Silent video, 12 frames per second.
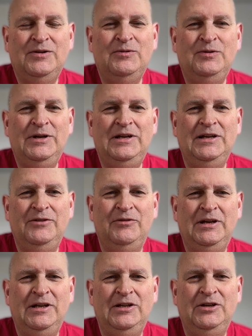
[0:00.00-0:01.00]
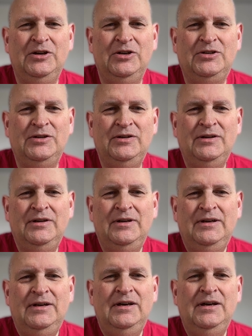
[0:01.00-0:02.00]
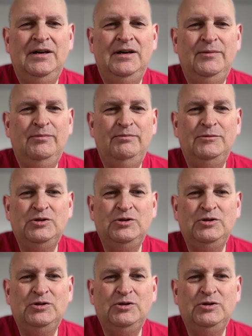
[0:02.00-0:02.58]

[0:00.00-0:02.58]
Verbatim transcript: Really, really good. Um,